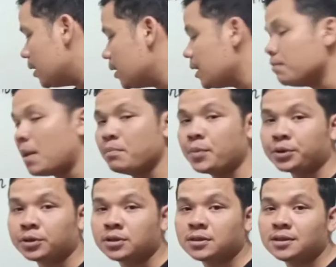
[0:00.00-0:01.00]

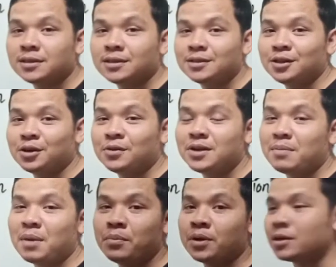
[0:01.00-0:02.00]
remember, you know,
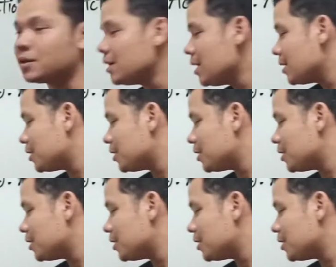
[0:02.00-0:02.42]
remember.